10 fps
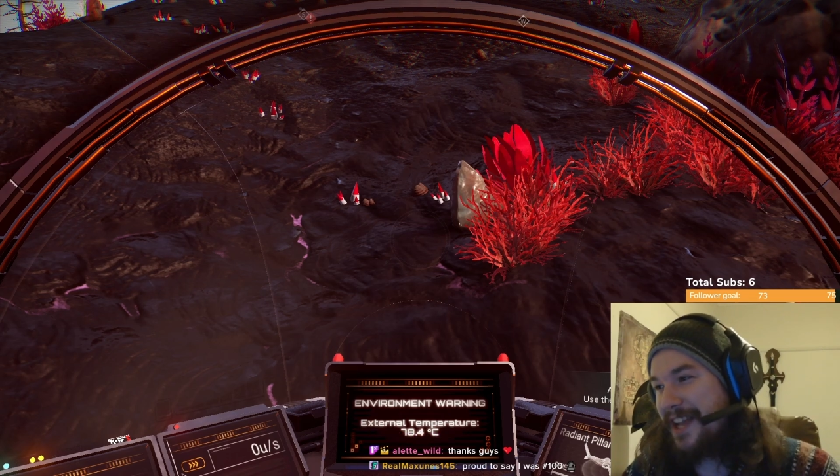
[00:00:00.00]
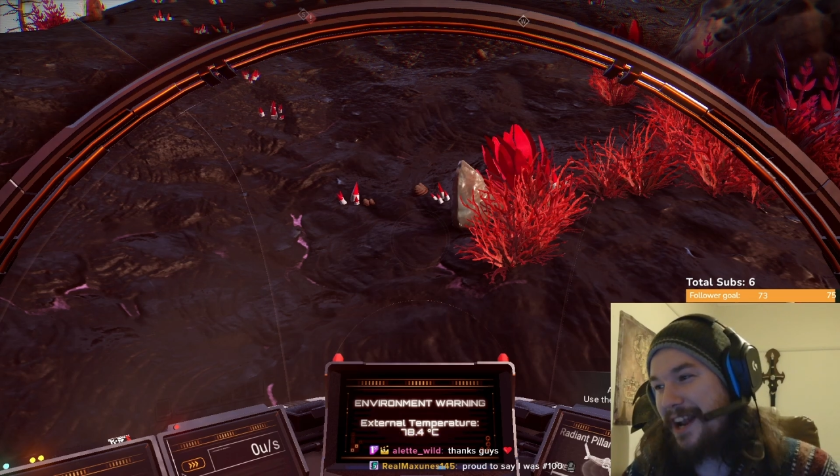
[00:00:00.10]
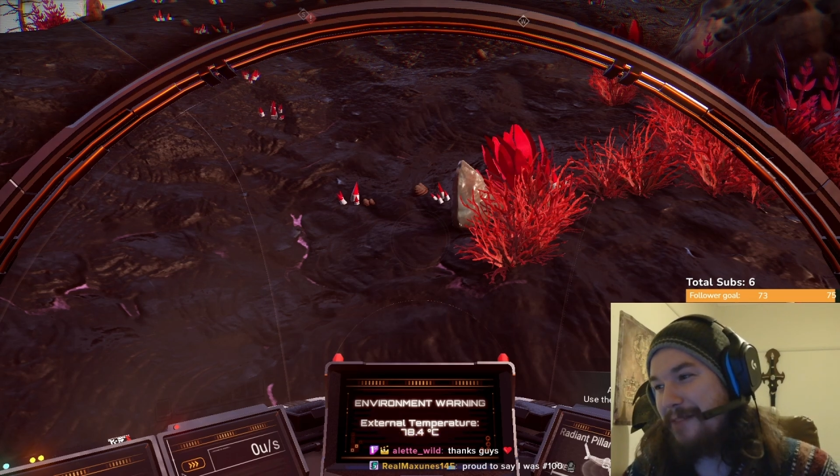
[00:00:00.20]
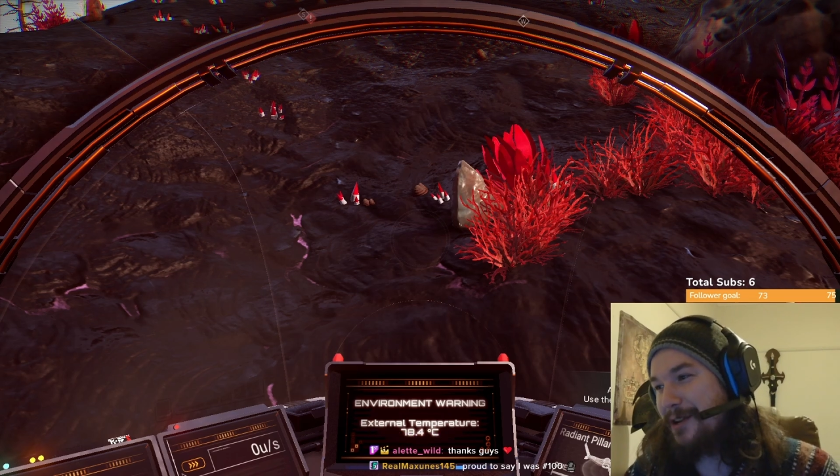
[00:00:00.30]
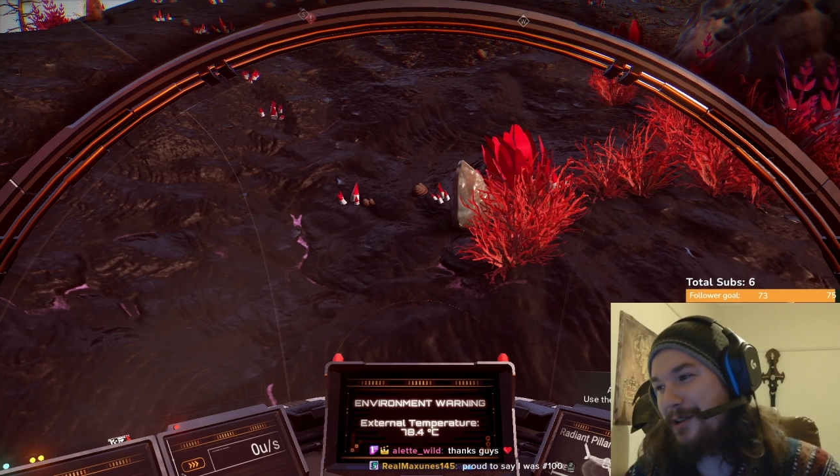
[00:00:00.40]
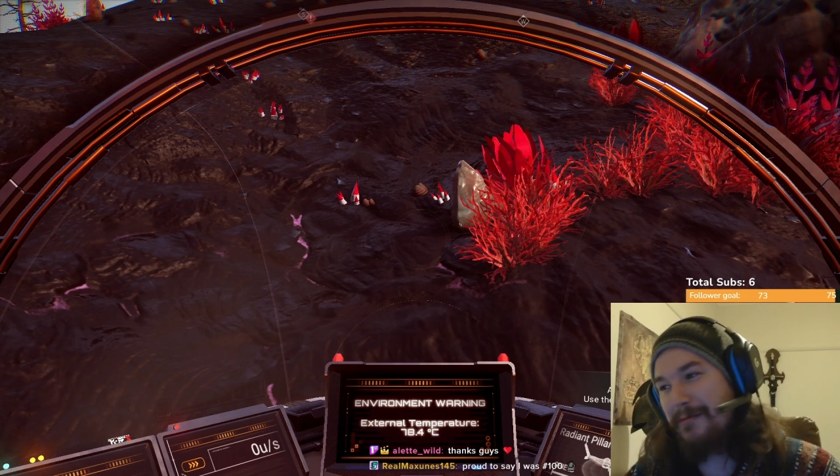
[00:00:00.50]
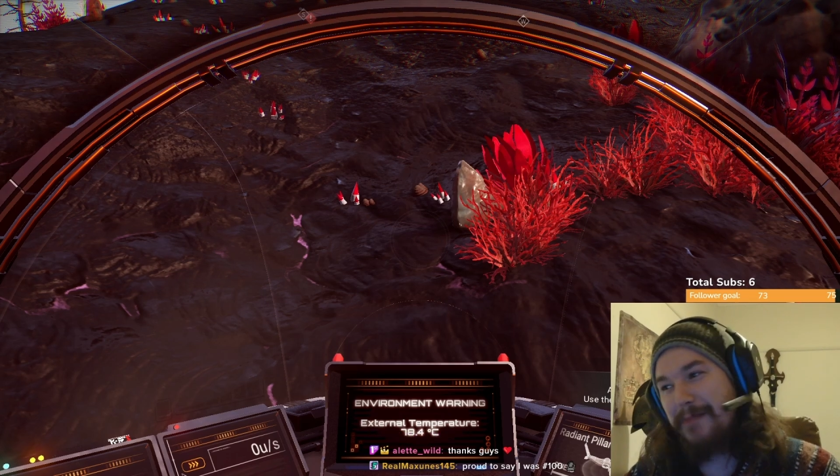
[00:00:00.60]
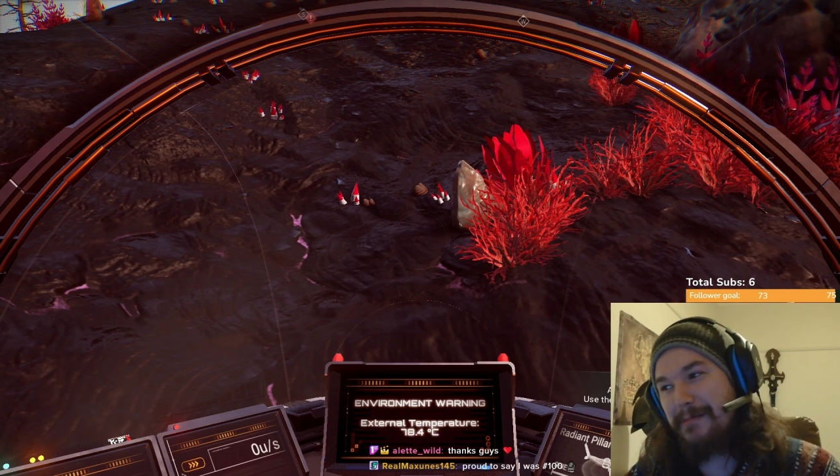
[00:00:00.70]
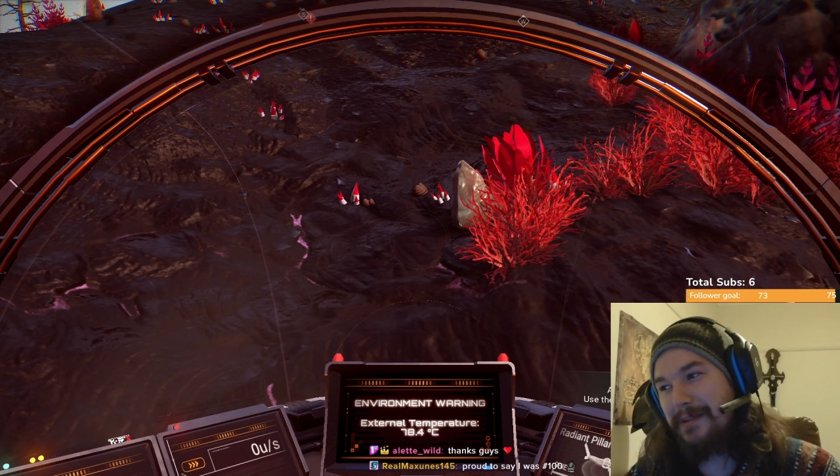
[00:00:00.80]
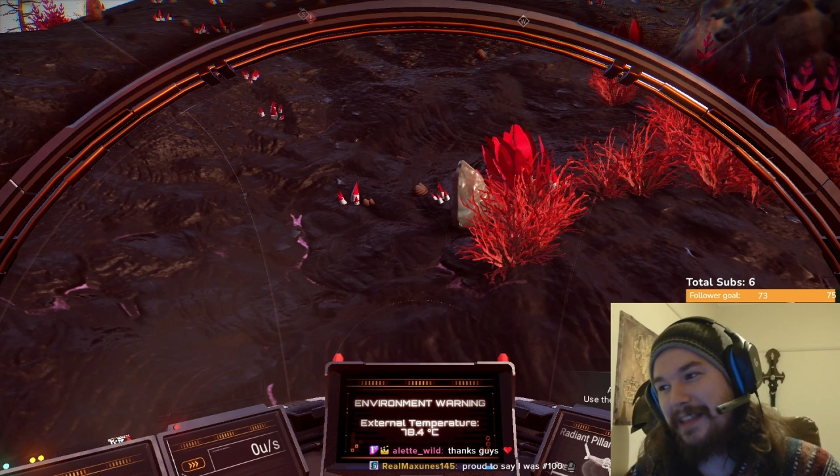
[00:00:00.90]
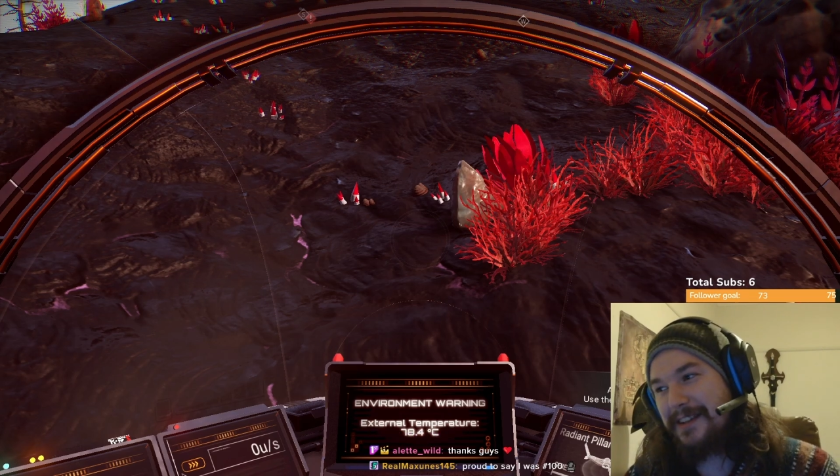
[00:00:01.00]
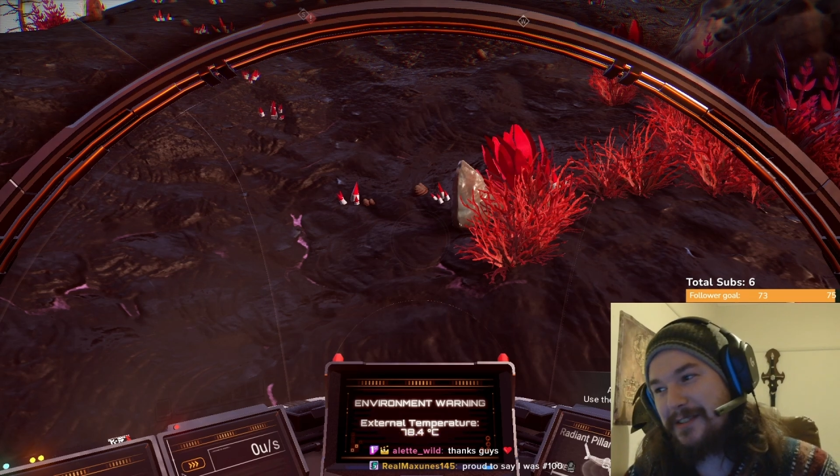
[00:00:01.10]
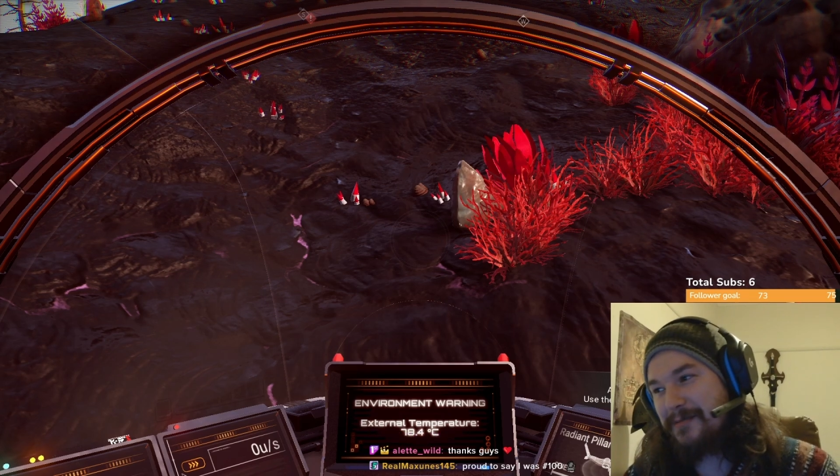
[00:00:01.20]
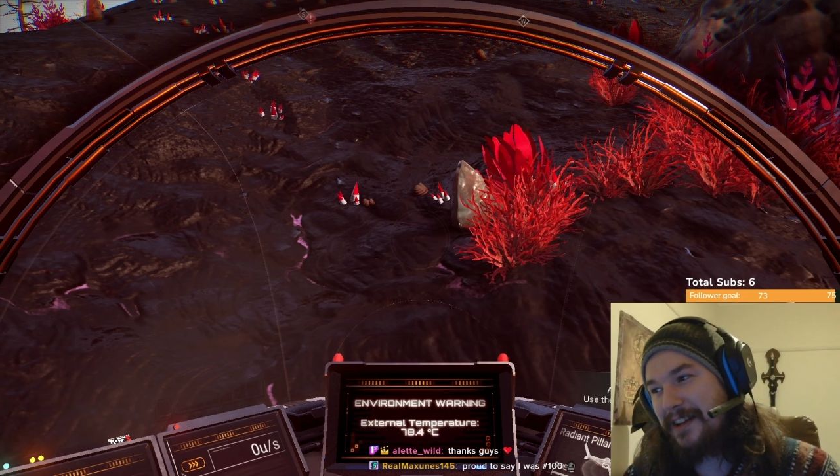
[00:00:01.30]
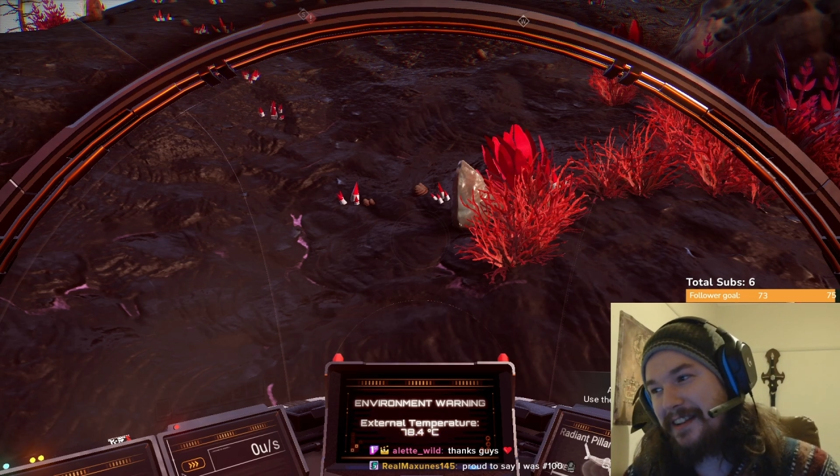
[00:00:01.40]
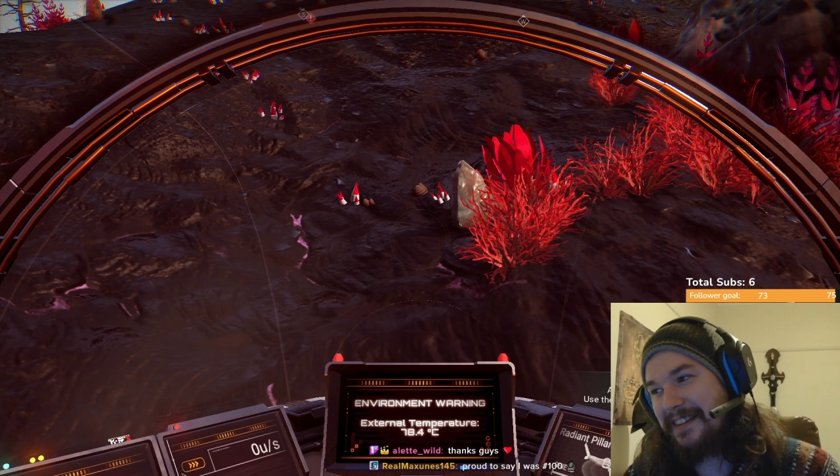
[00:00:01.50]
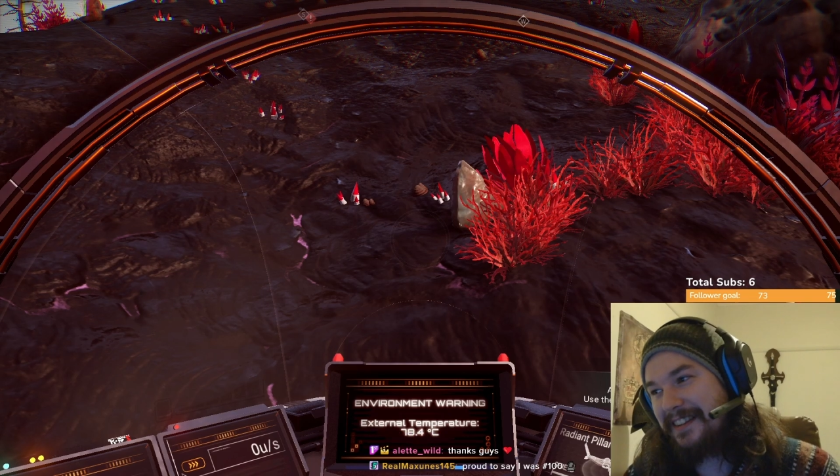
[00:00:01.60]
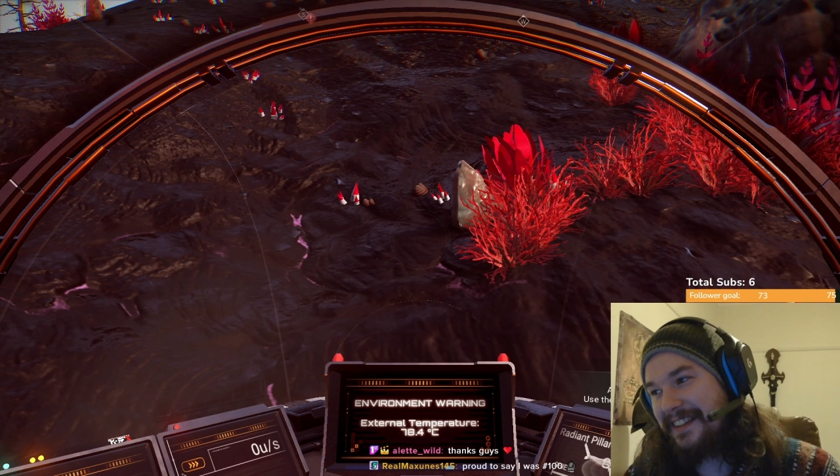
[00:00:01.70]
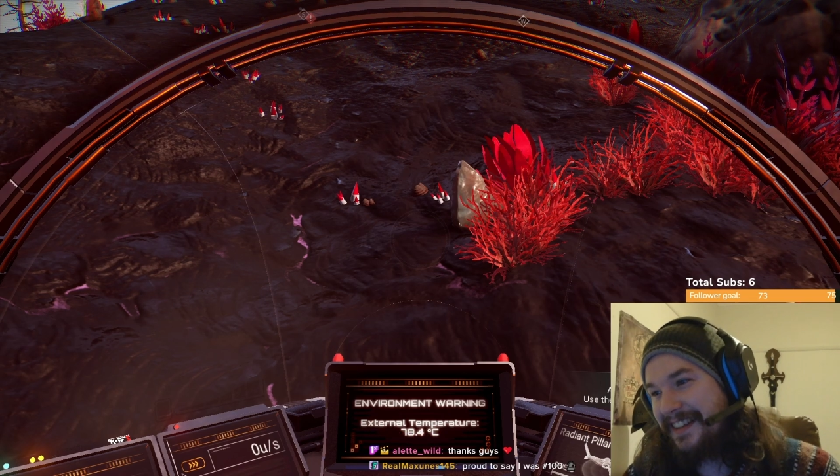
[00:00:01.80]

and I'm gonna remember that as well.